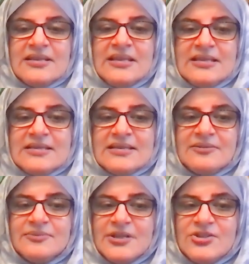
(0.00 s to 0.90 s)
Eid
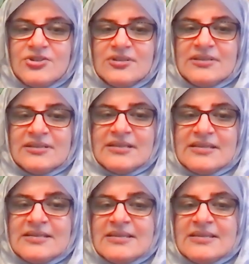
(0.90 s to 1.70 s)
celebration is a